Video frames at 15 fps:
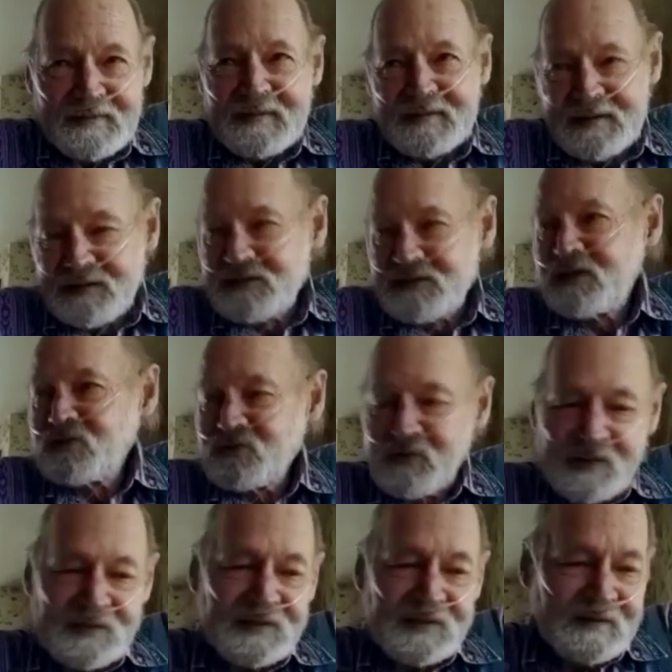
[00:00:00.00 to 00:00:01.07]
it's
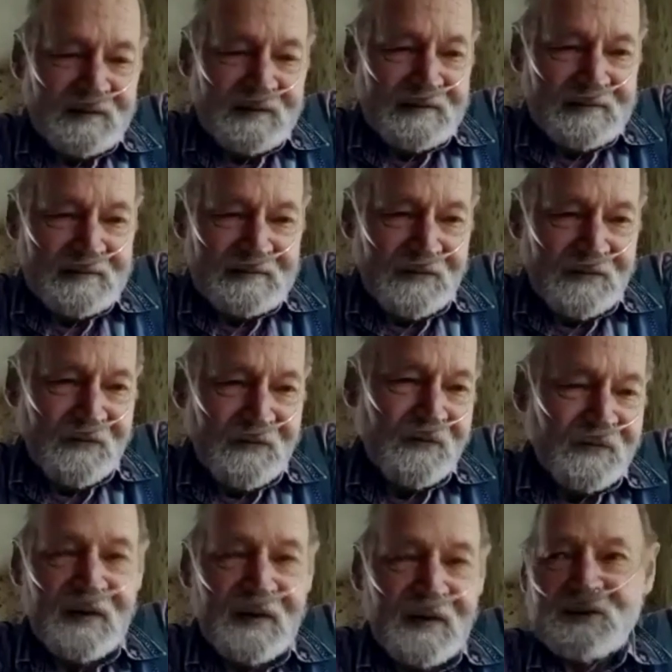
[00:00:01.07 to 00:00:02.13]
interesting, different
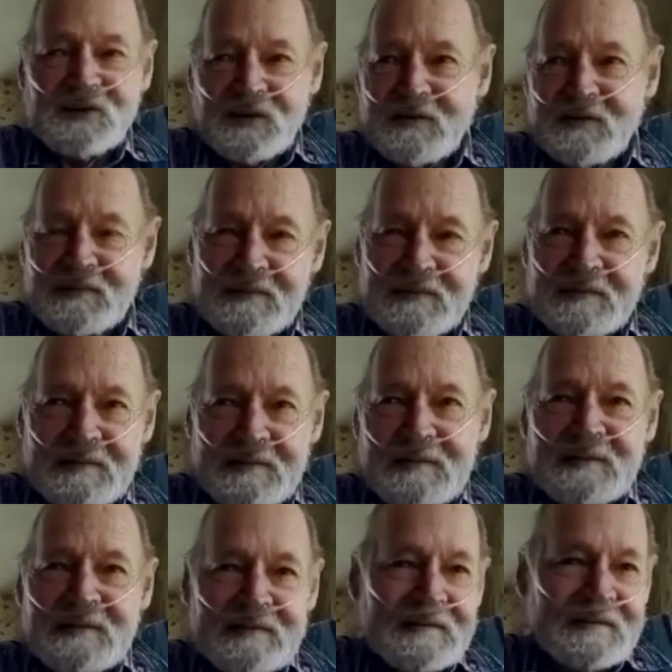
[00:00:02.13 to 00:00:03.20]
things that
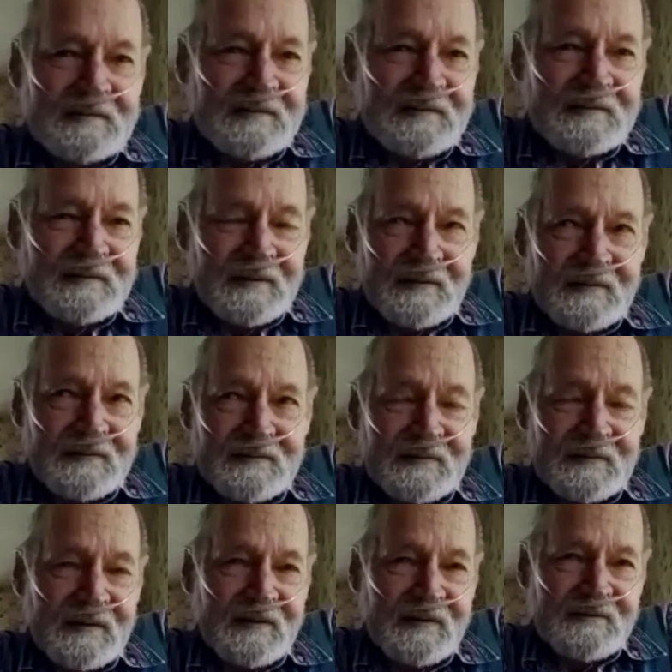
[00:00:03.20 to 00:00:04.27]
you
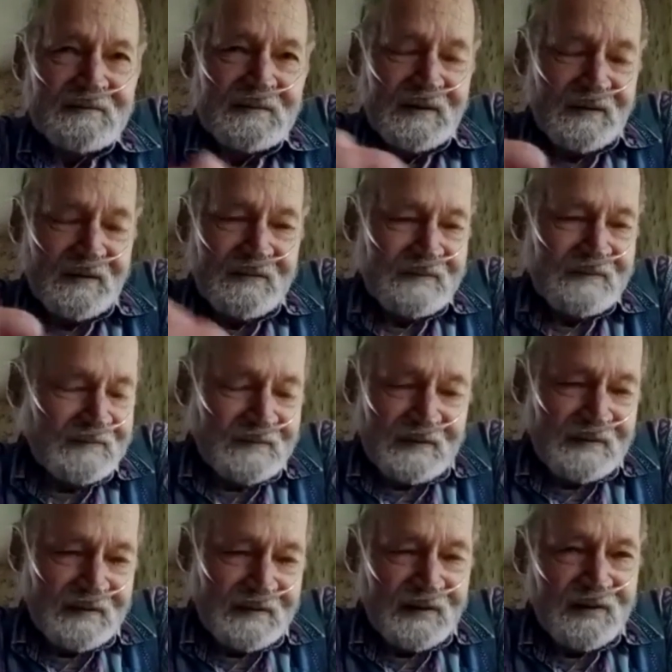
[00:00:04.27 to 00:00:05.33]

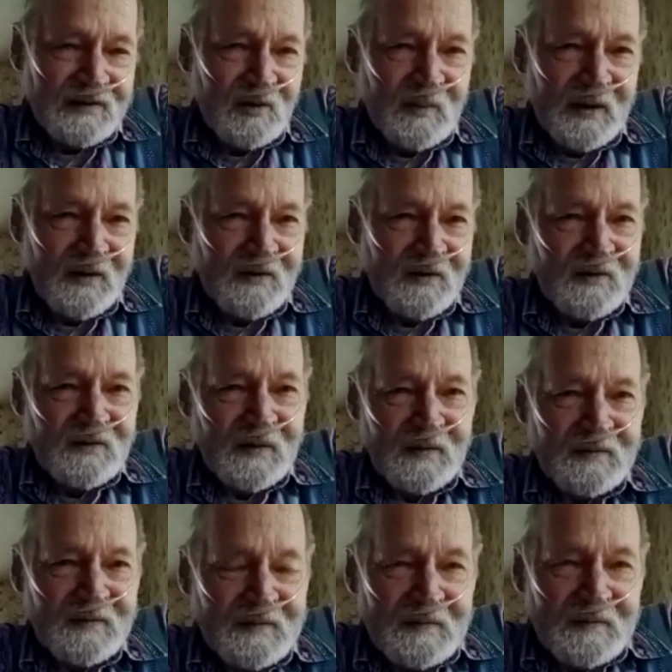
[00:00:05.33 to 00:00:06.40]
hear about, or
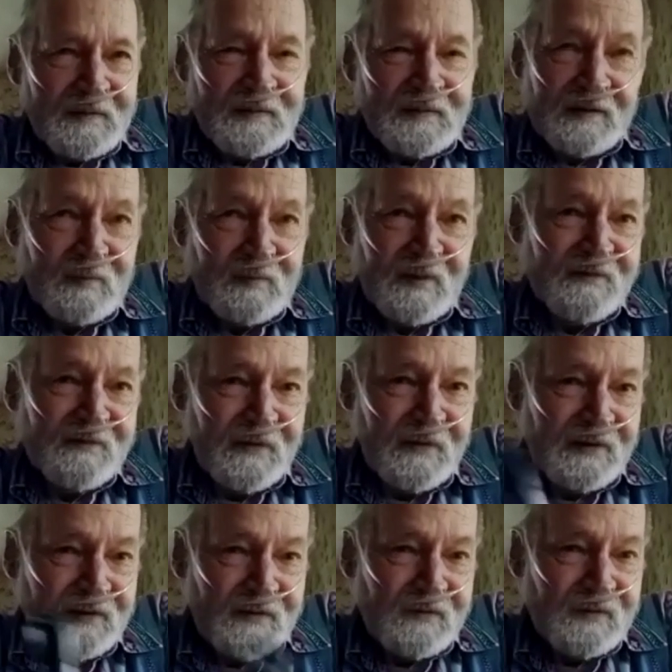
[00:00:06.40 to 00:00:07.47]
that, like my
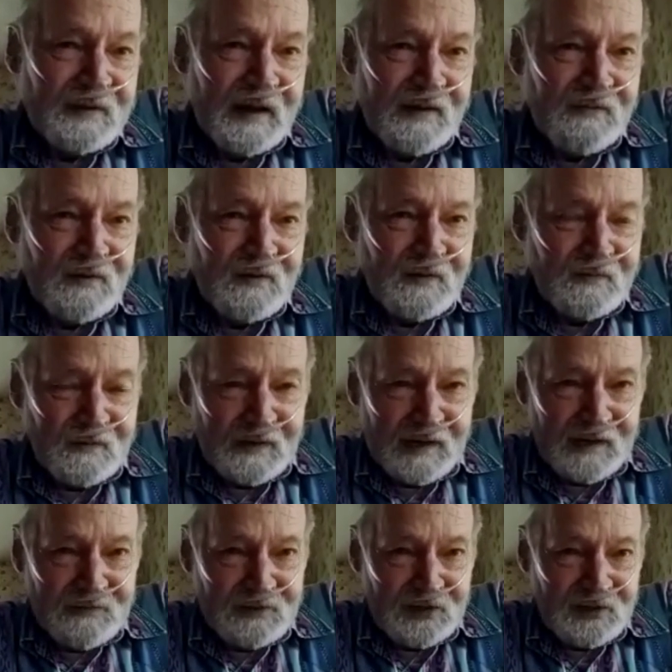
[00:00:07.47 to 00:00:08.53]
father, when he
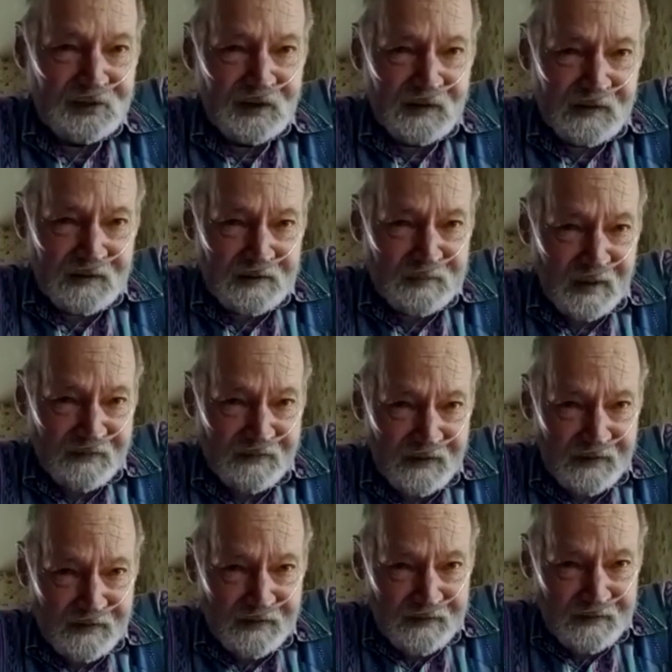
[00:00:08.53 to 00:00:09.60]
was a child, my
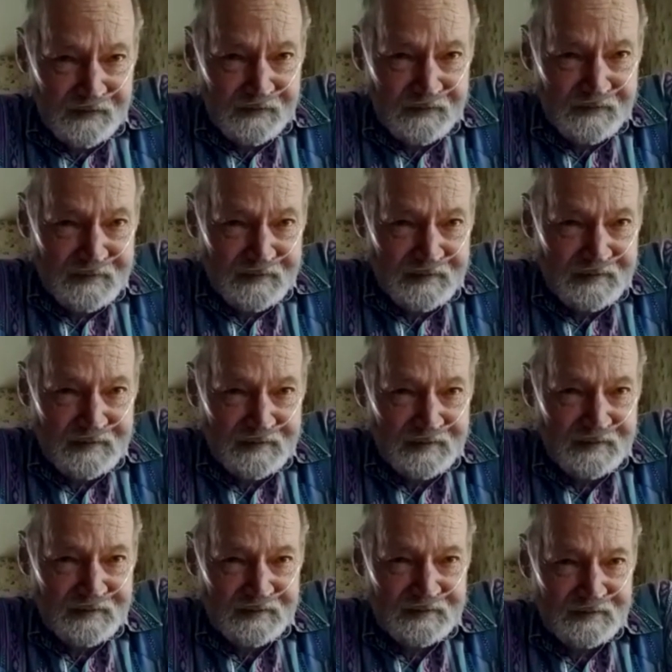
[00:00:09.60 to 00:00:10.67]
father
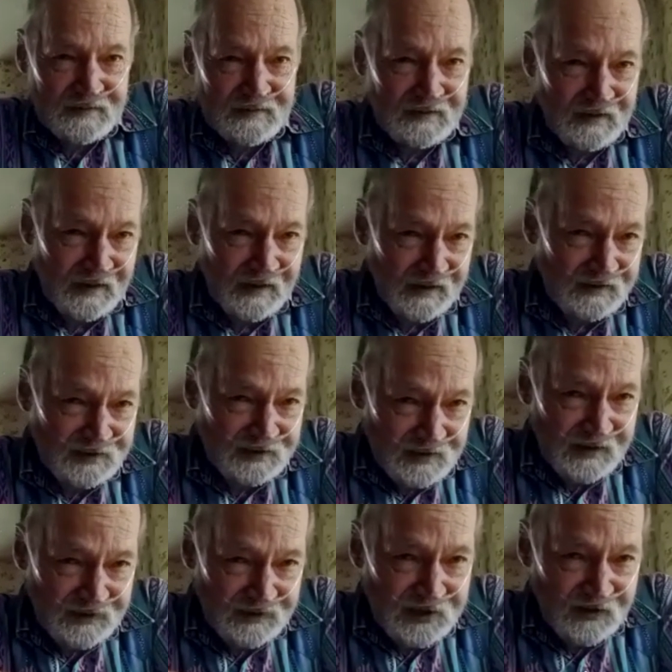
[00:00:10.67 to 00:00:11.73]
in
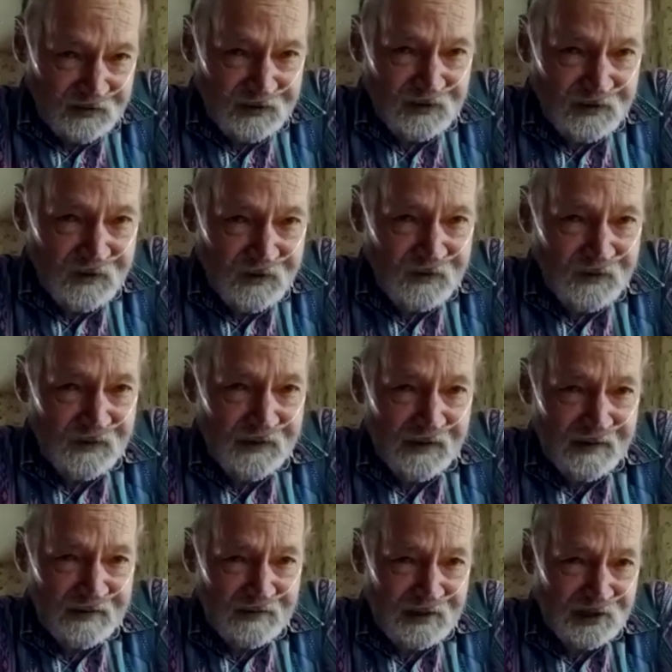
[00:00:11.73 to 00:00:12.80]
South Dakota,
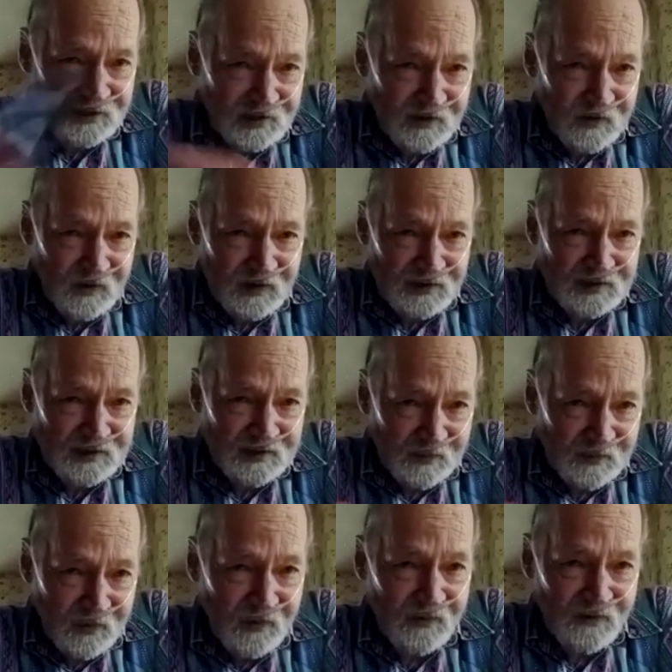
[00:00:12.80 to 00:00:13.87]
then just across the
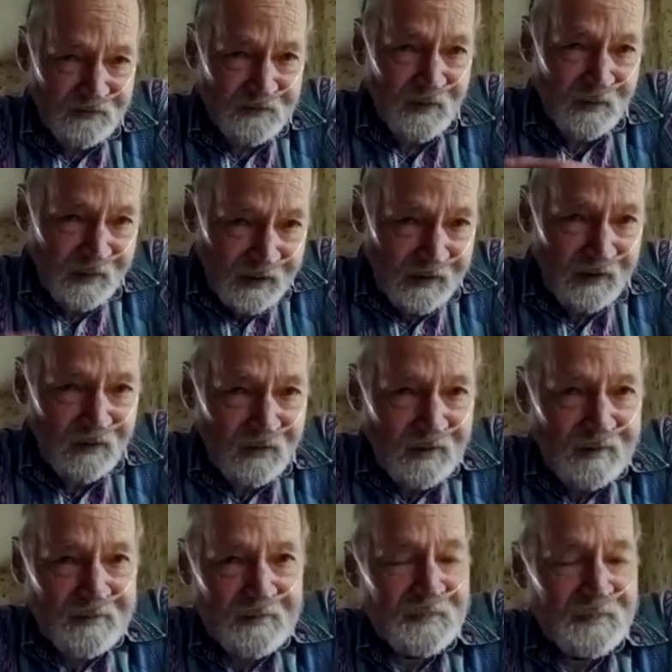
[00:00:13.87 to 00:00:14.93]
border from
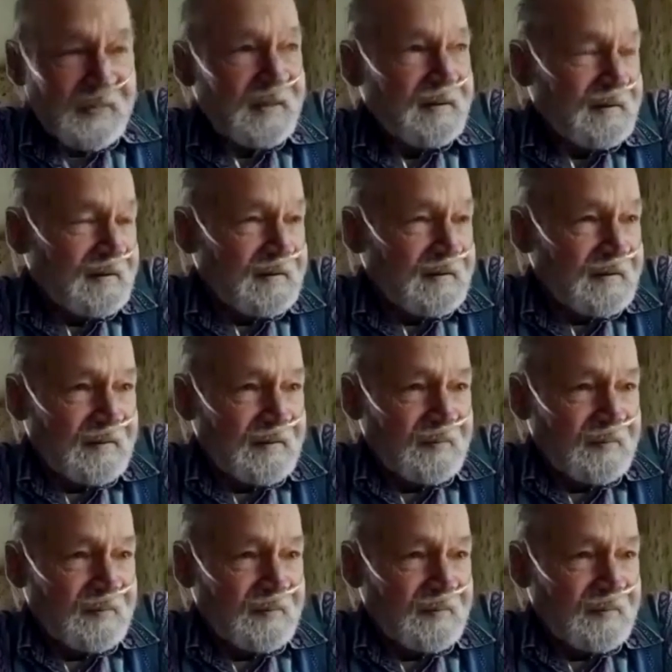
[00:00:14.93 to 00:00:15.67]
Iowa. Mm-hmm.